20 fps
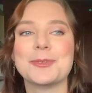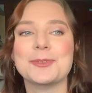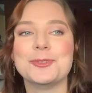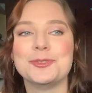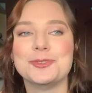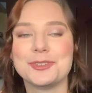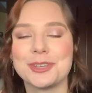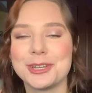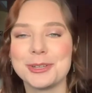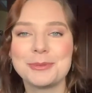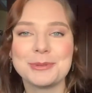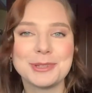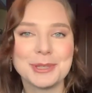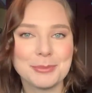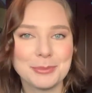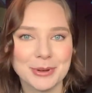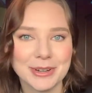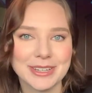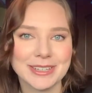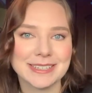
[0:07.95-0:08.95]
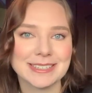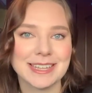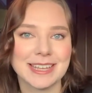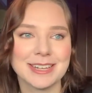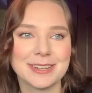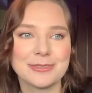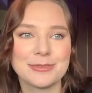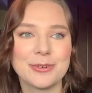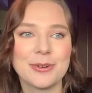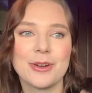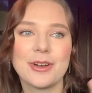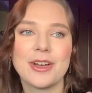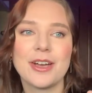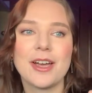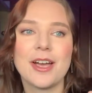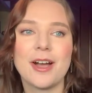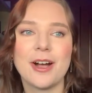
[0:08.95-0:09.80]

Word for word: genuinely pretty excited for,